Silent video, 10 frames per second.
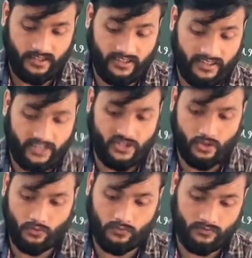in the test
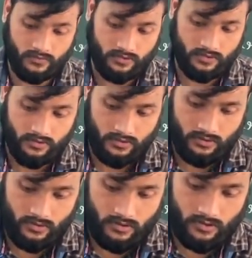tube.
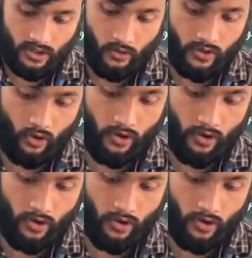Now you can